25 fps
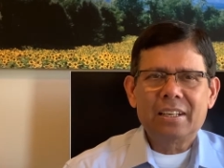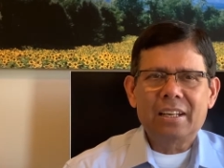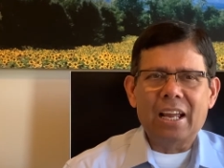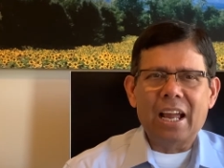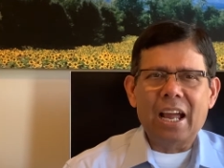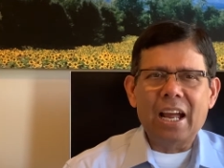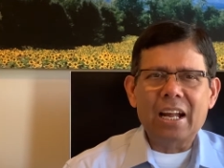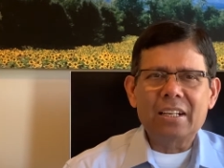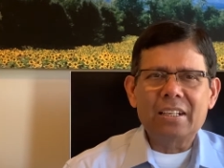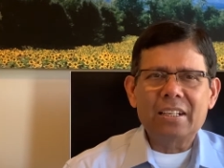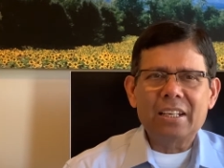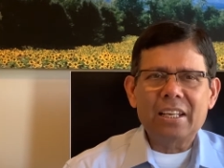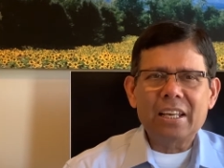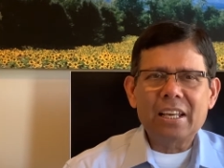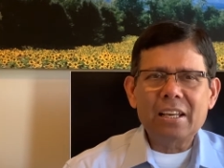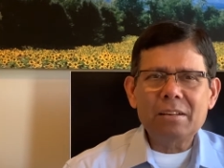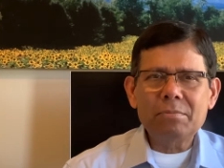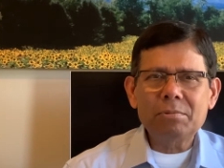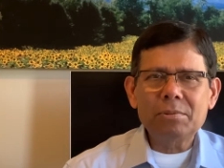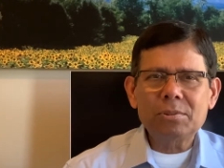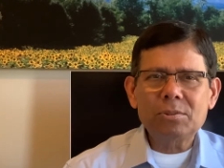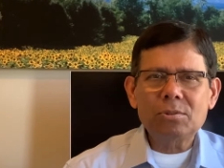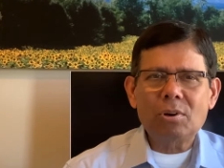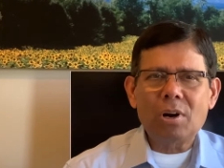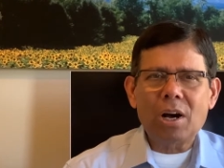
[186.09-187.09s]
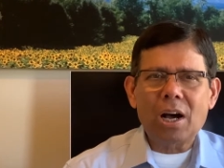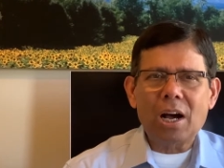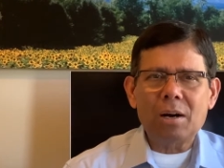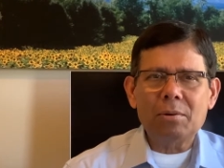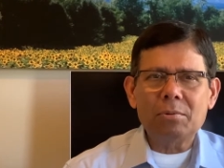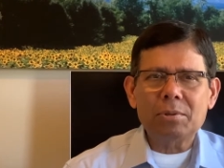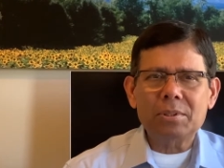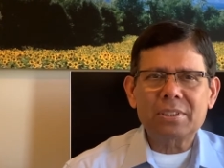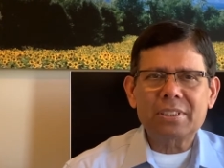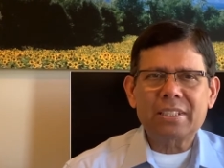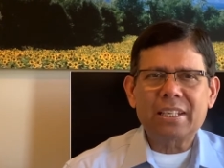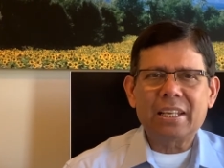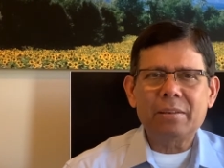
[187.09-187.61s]
And even though I
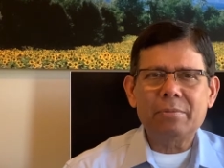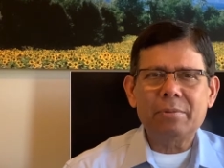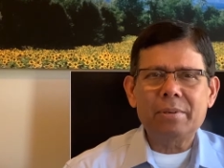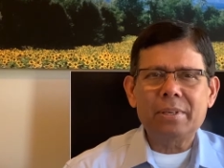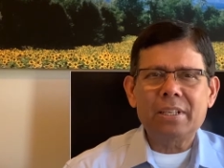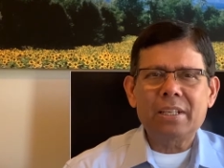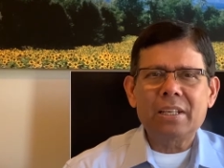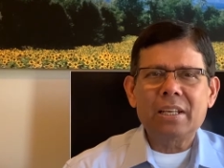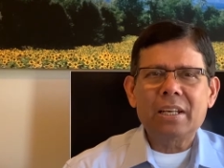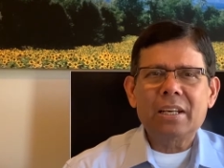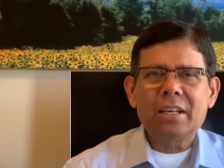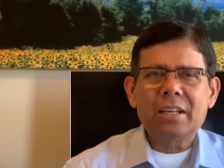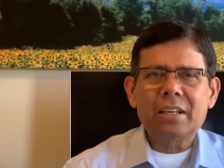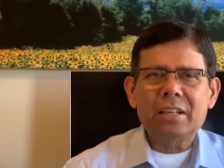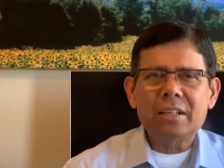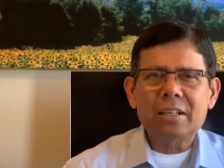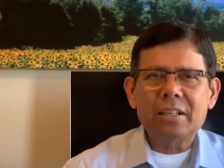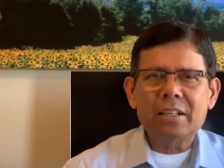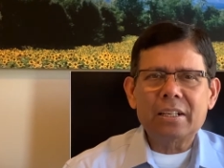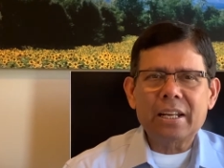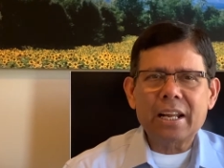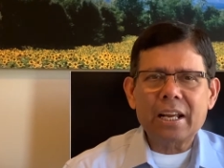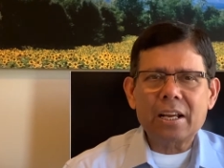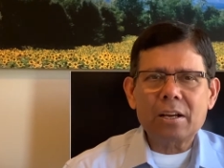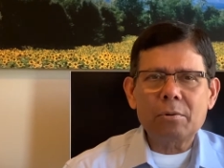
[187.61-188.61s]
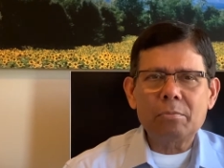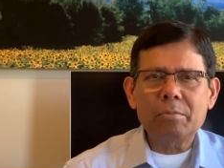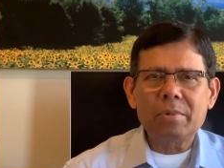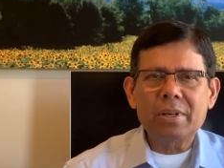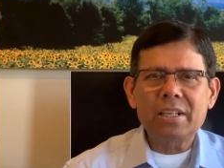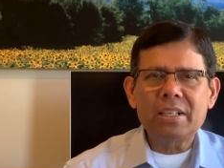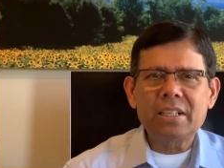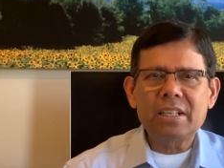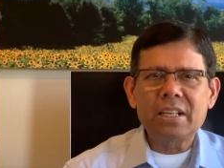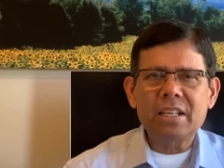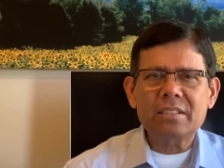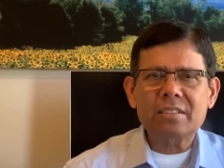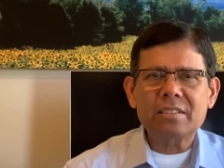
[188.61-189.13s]
was giving
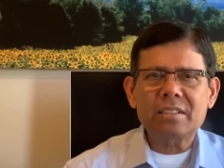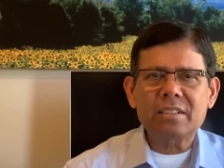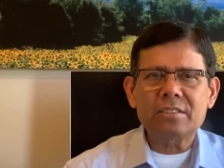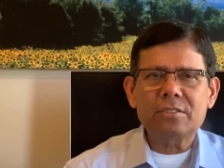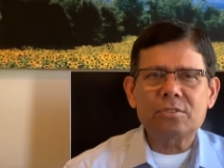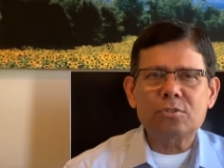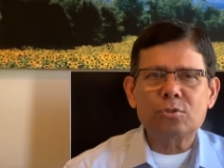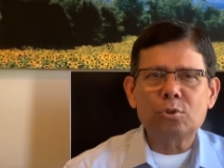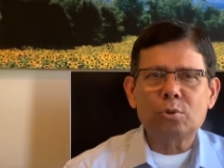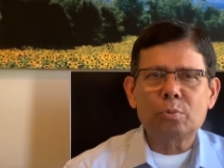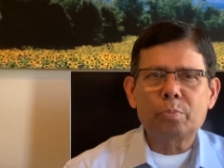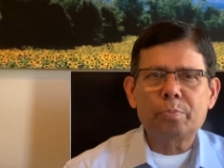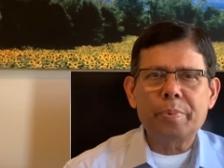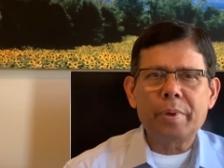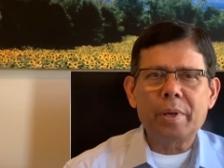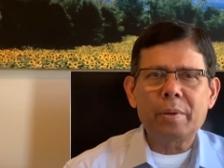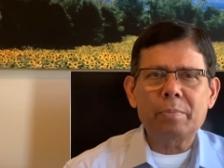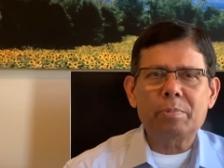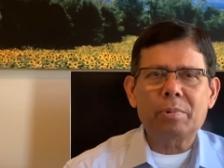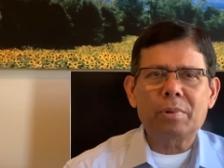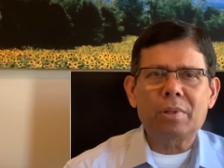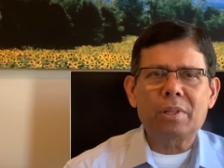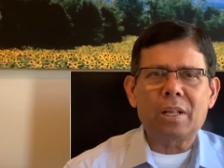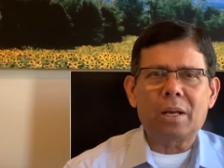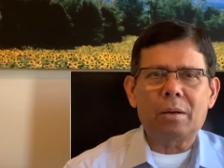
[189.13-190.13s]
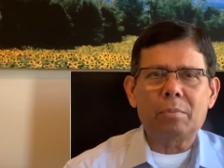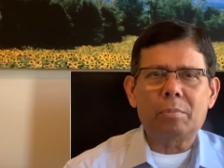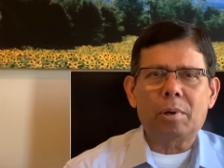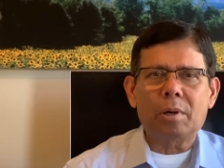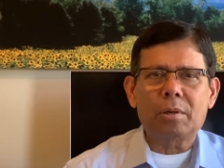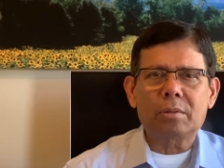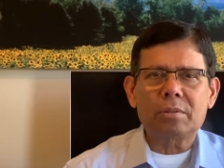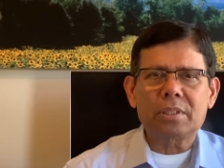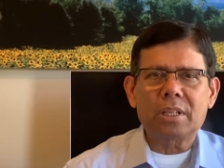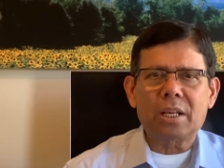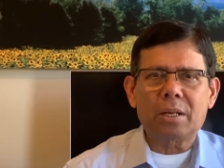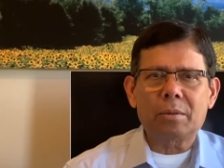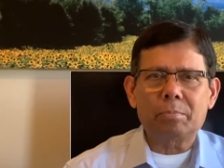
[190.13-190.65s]
recommendations to people
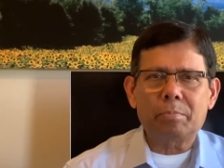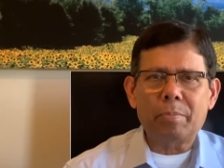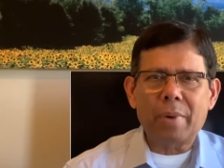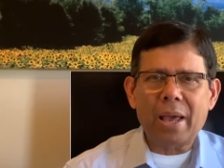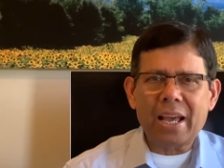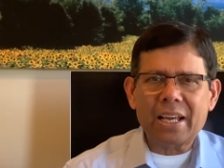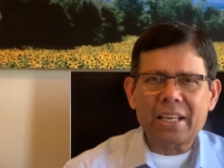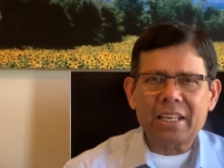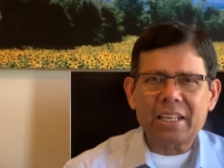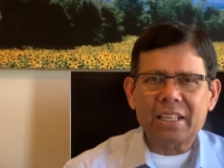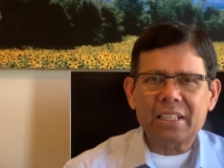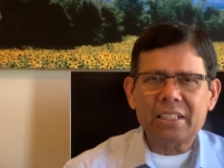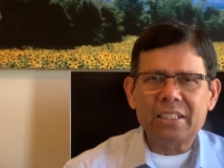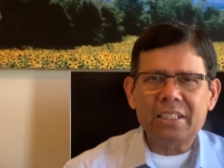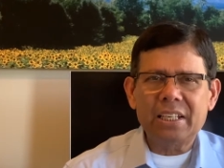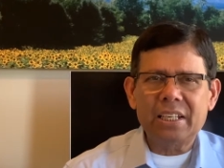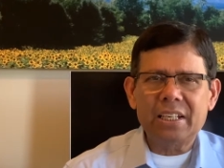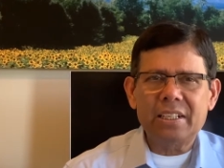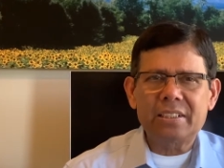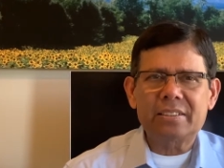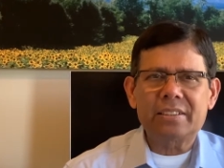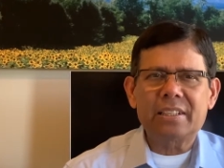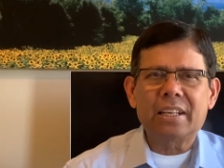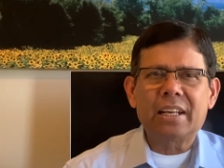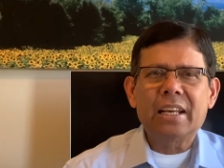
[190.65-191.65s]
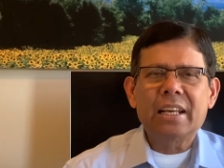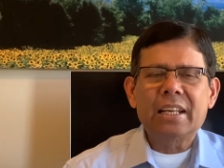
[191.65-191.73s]
about their banking needs,